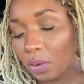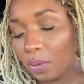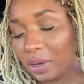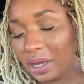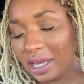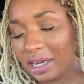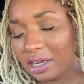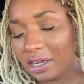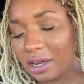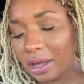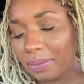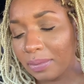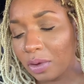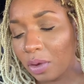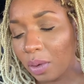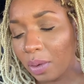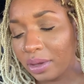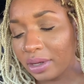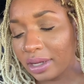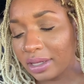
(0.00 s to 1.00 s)
We ended up
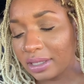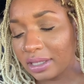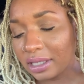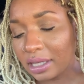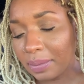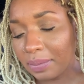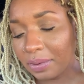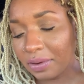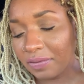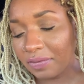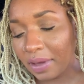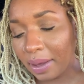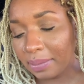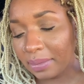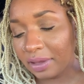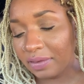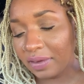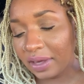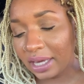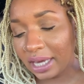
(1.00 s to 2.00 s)
going on separate
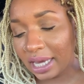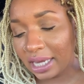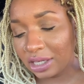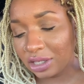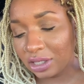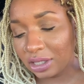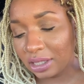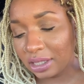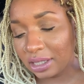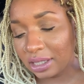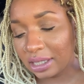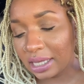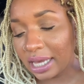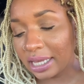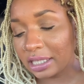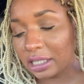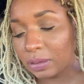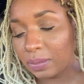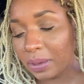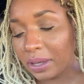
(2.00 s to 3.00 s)
family vacations
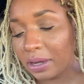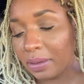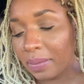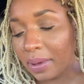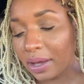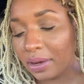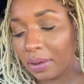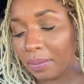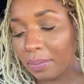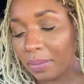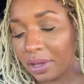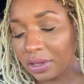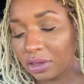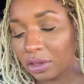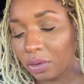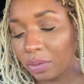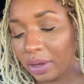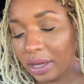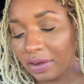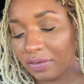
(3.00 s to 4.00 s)
and spent about a
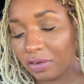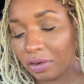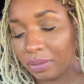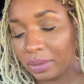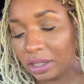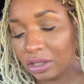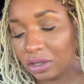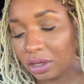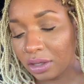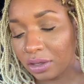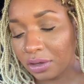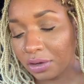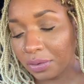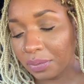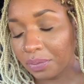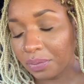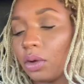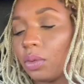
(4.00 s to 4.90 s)
month away from each other